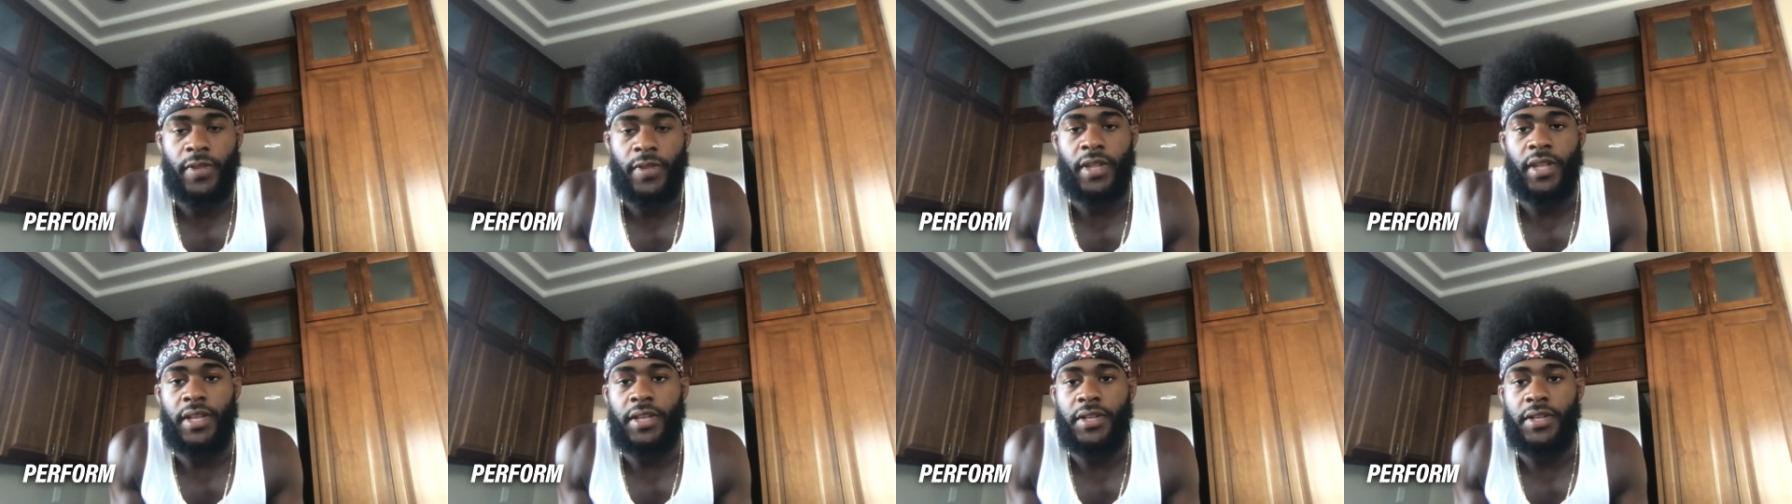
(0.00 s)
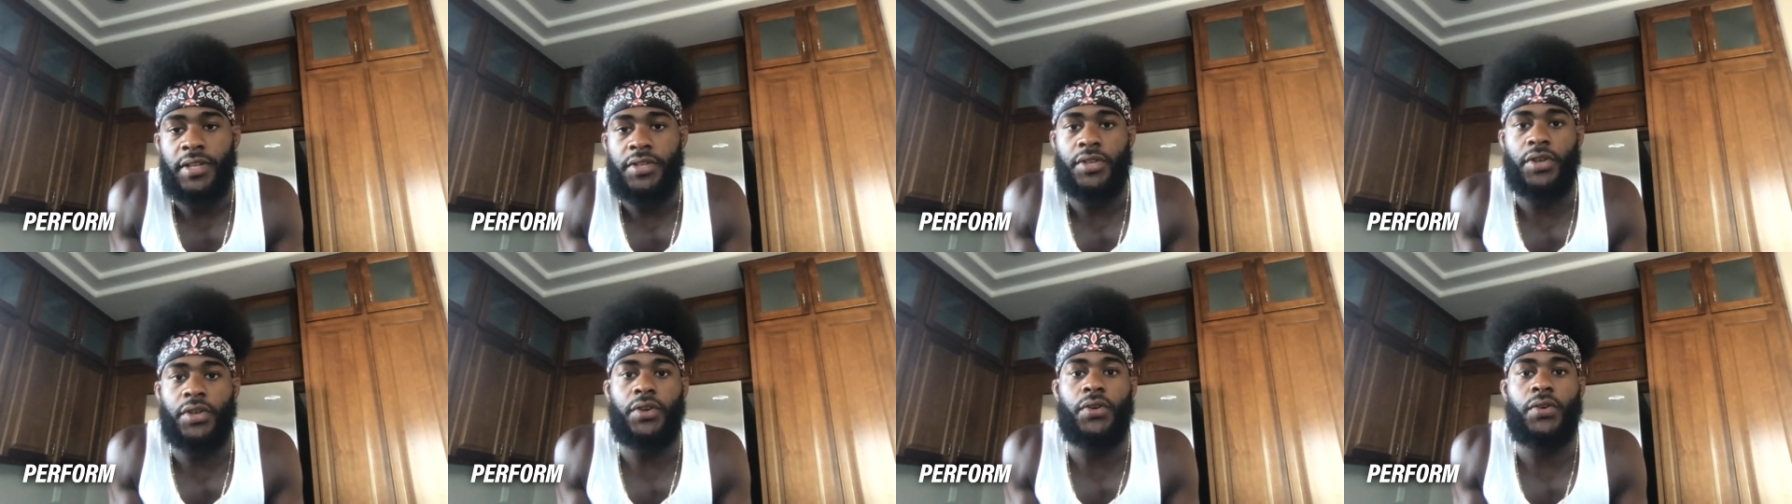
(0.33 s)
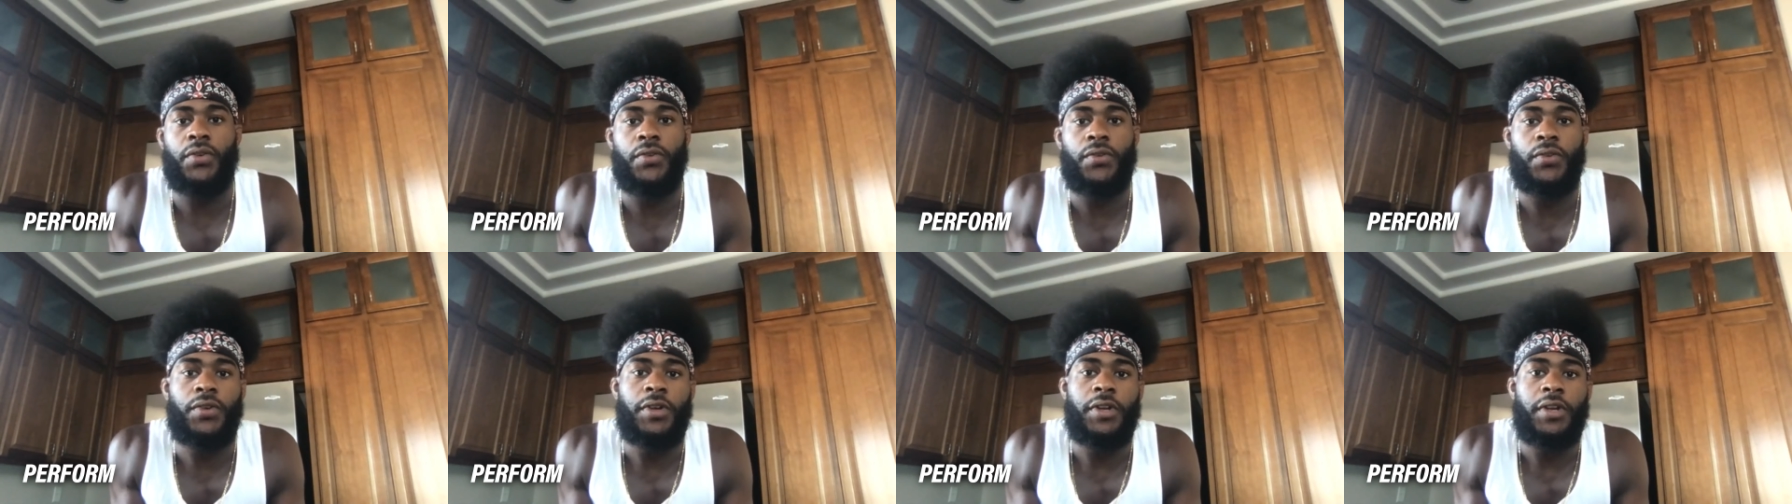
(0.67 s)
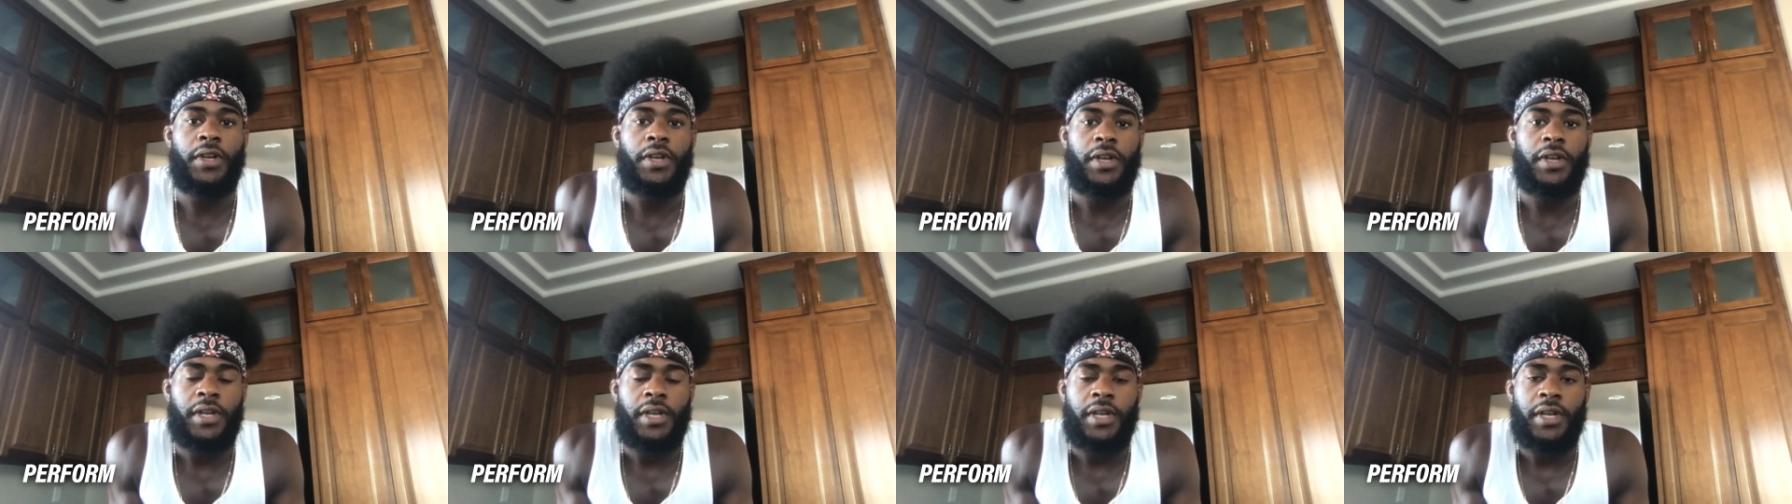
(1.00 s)
So
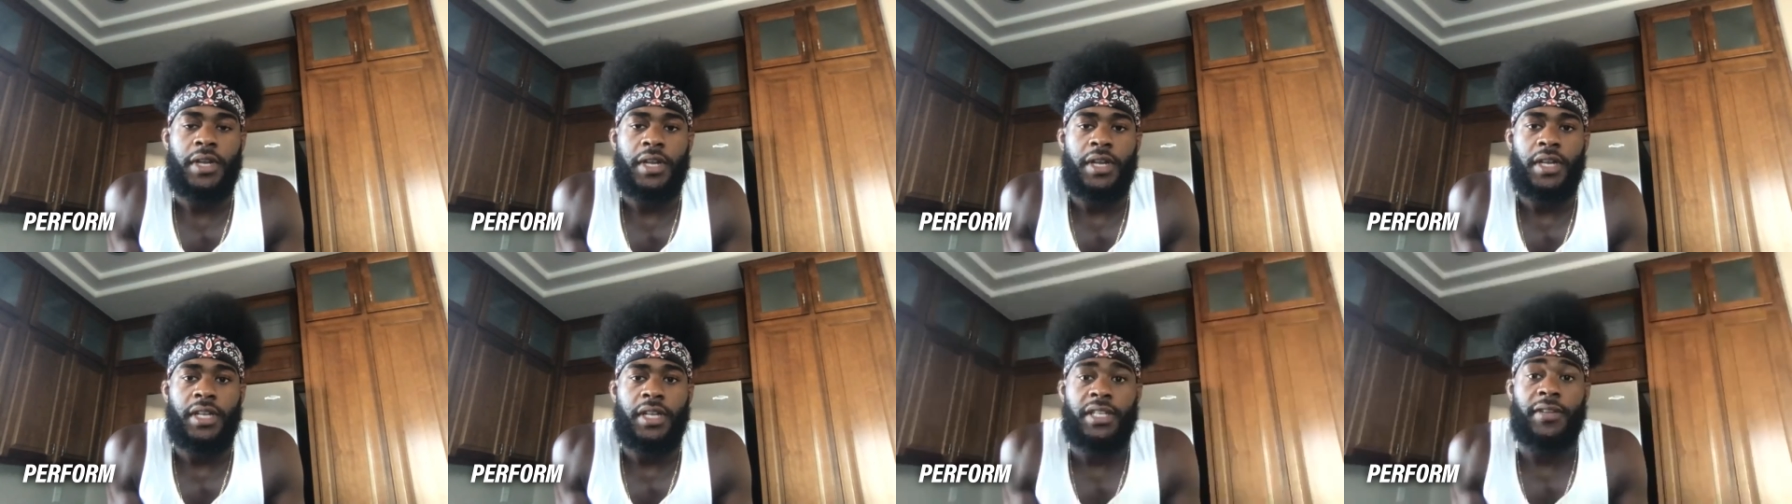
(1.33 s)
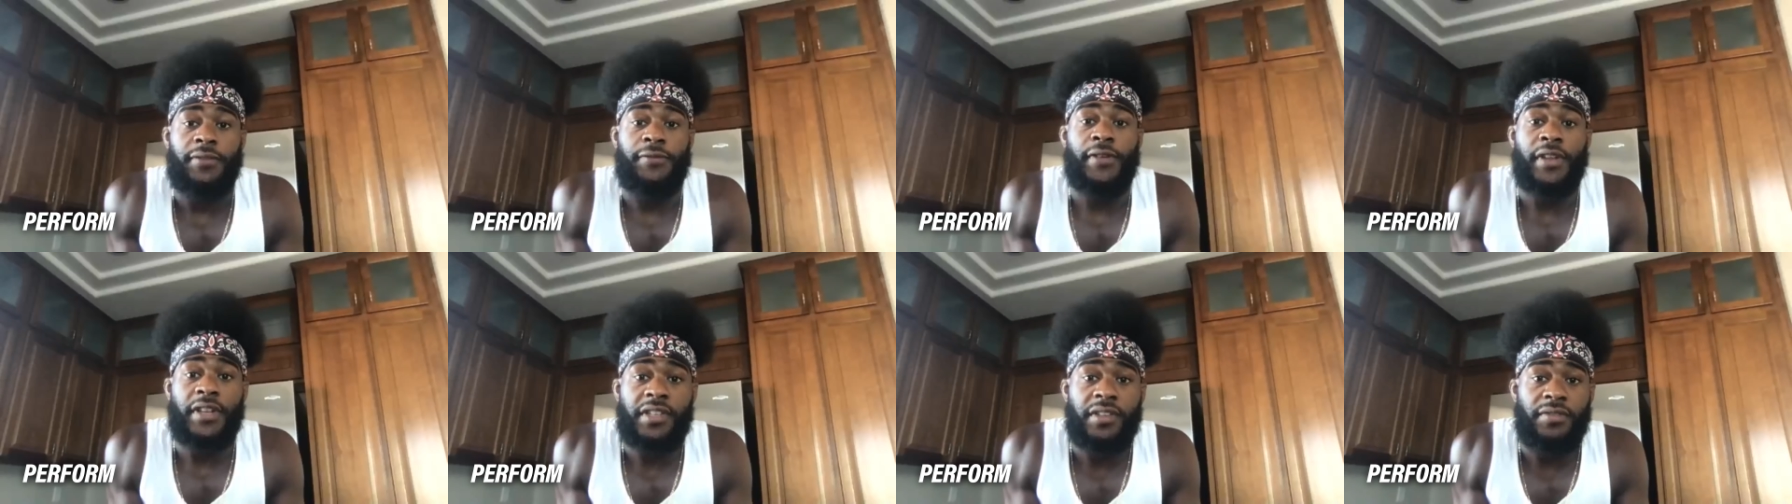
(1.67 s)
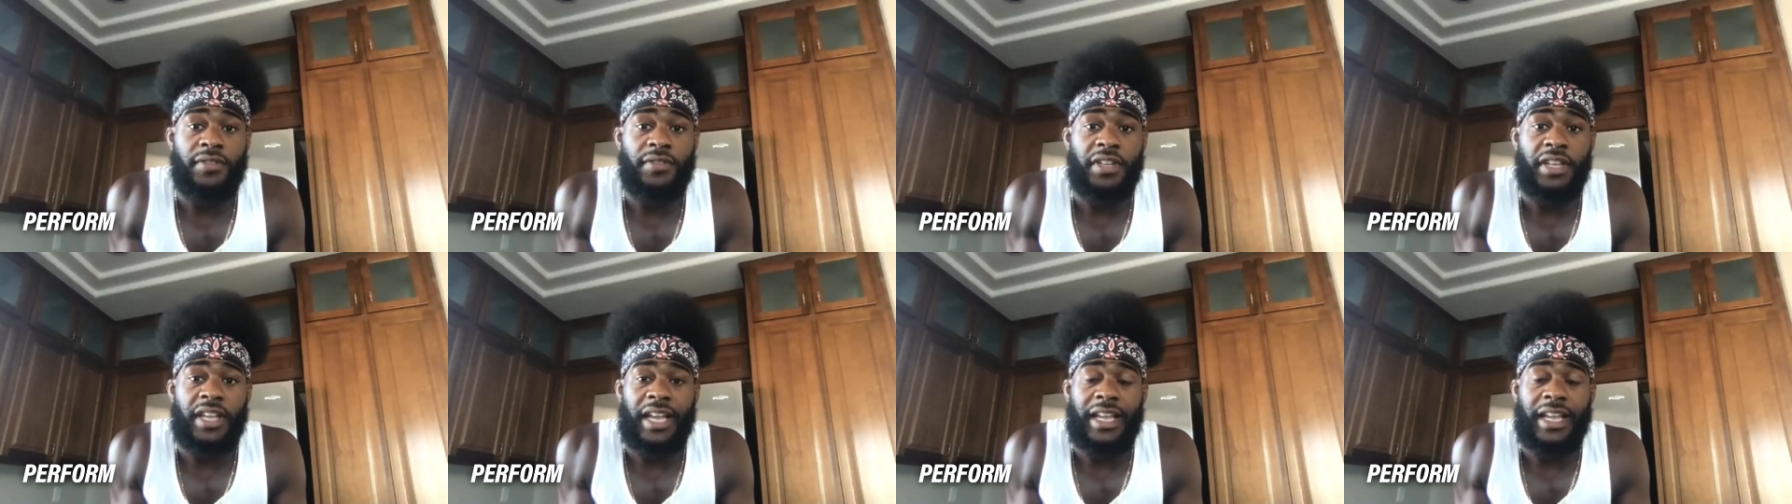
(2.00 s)
defensively,